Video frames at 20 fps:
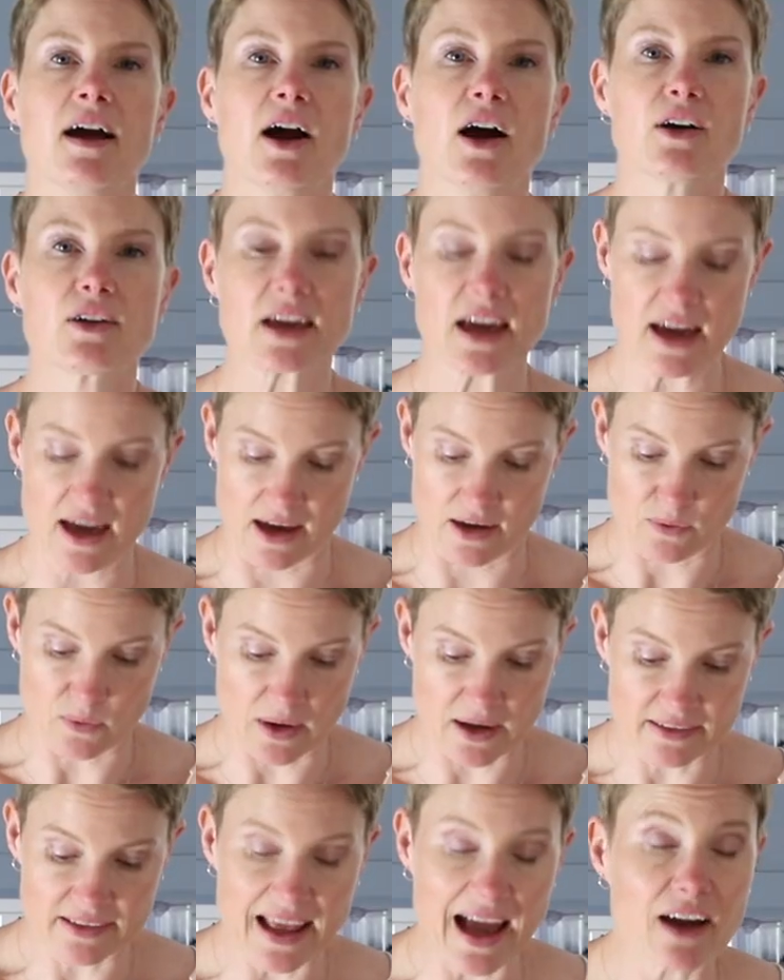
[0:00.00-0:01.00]
Okay,
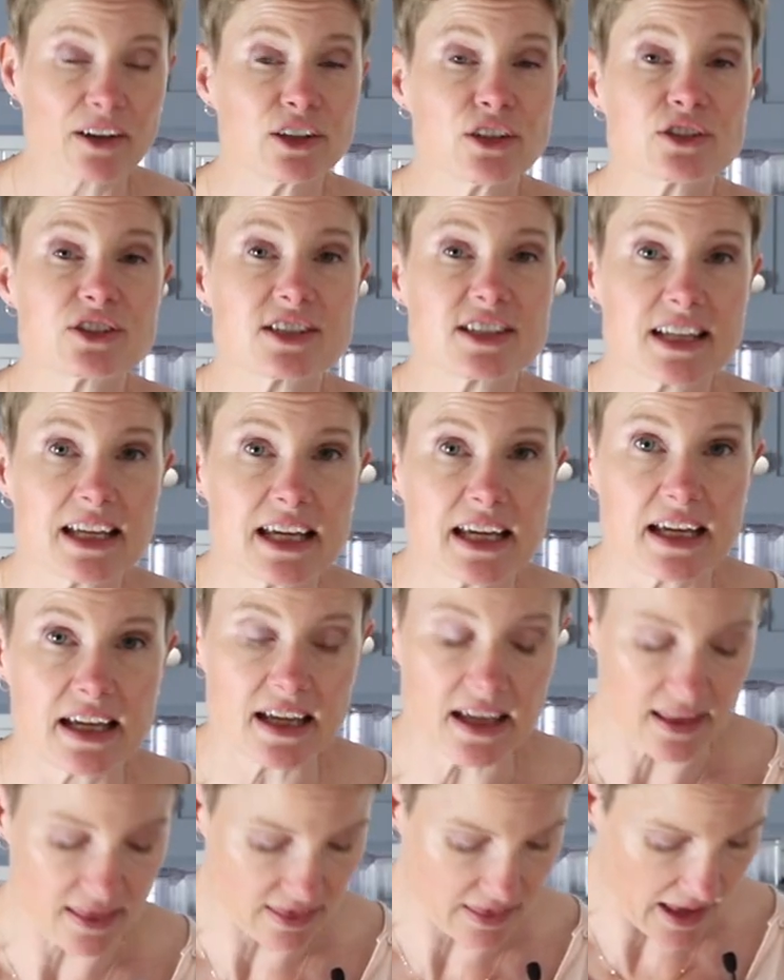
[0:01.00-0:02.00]
well now you'll
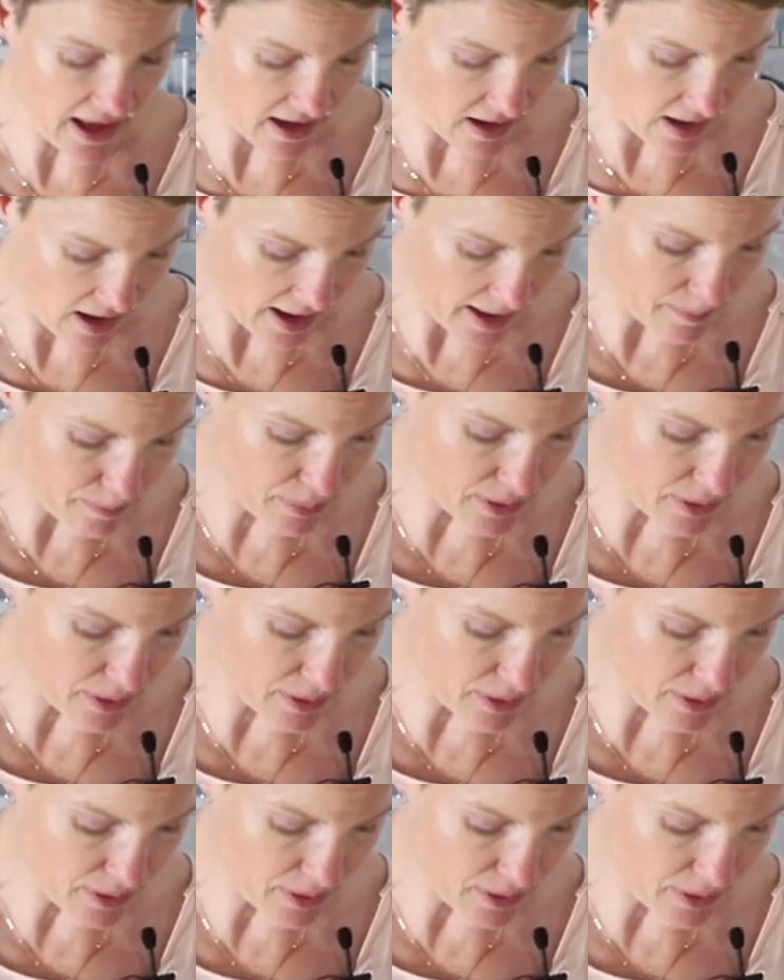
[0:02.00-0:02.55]
see that I